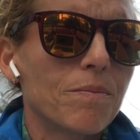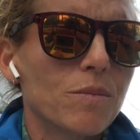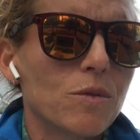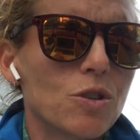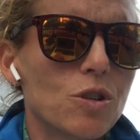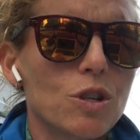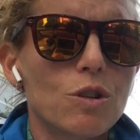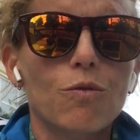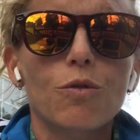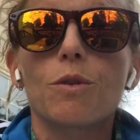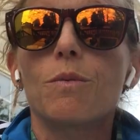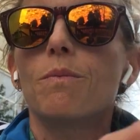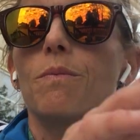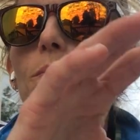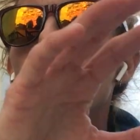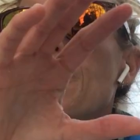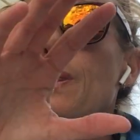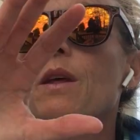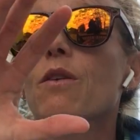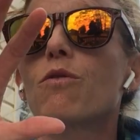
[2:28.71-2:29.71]
just
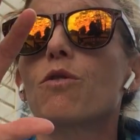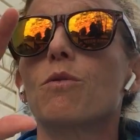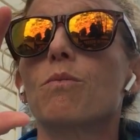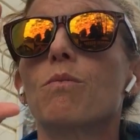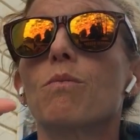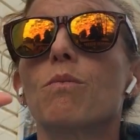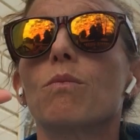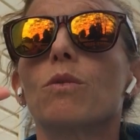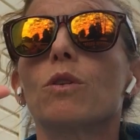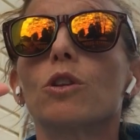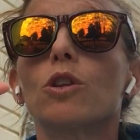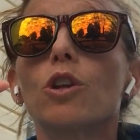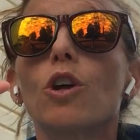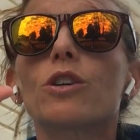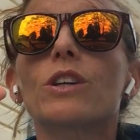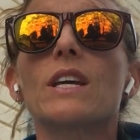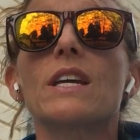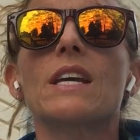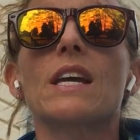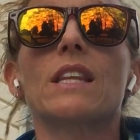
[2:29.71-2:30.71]
from
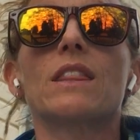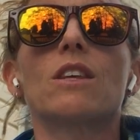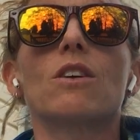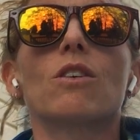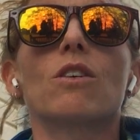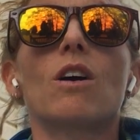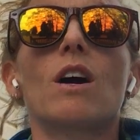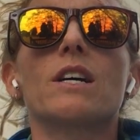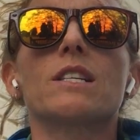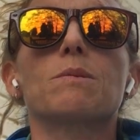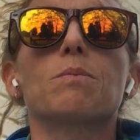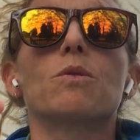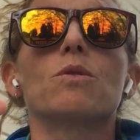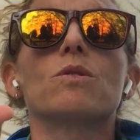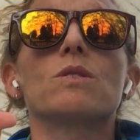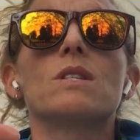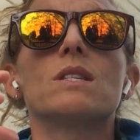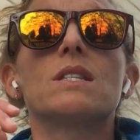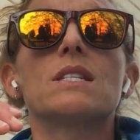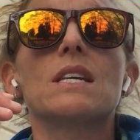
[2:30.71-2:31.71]
looking at their
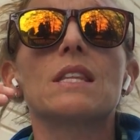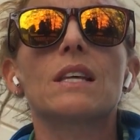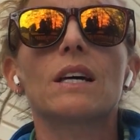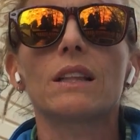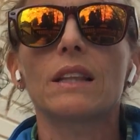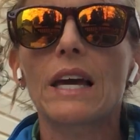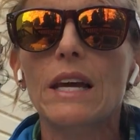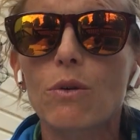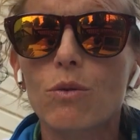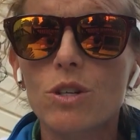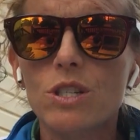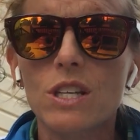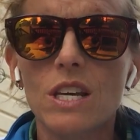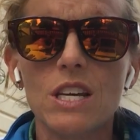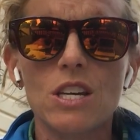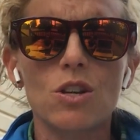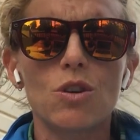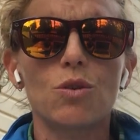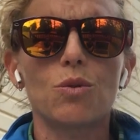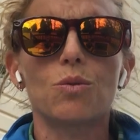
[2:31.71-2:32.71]
gospels and seeing the language they
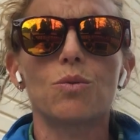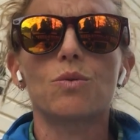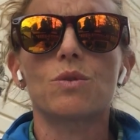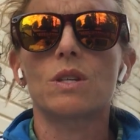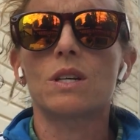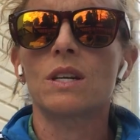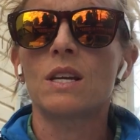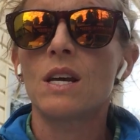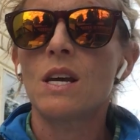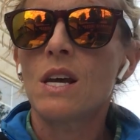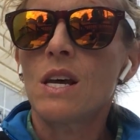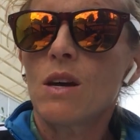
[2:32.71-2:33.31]
use and